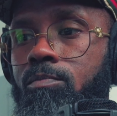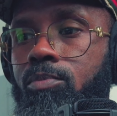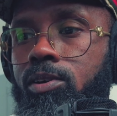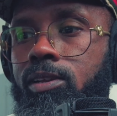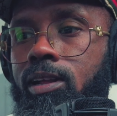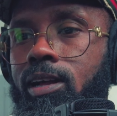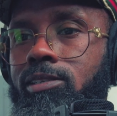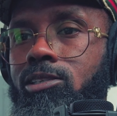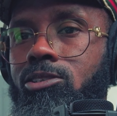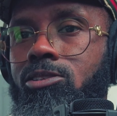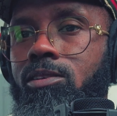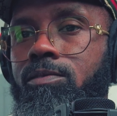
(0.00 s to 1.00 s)
but i
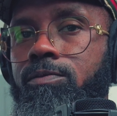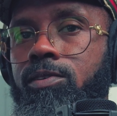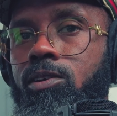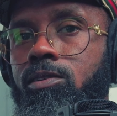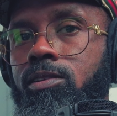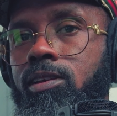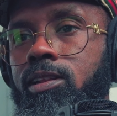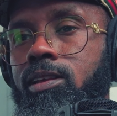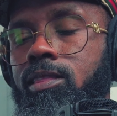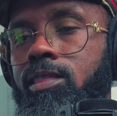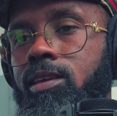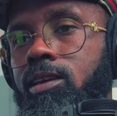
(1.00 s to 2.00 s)
just didn't feel
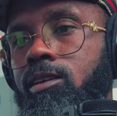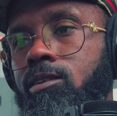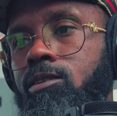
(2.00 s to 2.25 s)
anything